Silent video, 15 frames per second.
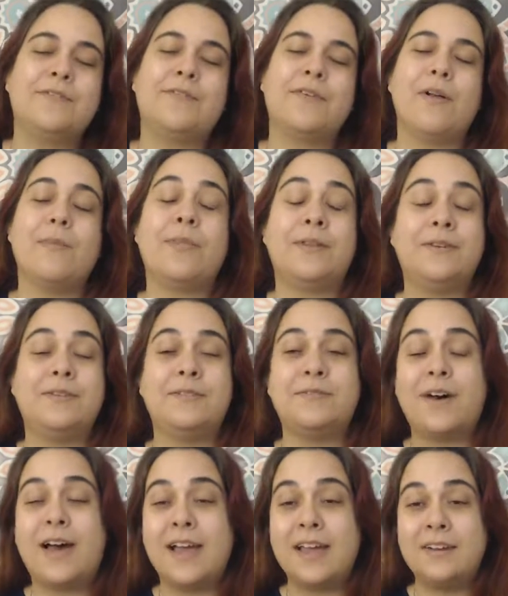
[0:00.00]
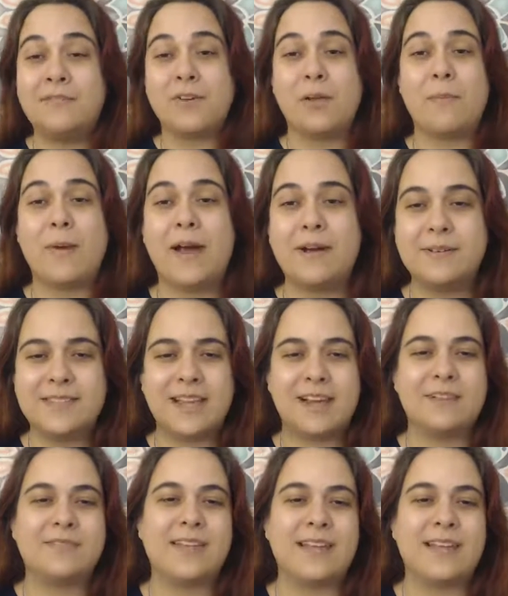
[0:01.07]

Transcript: from the divine, from ourselves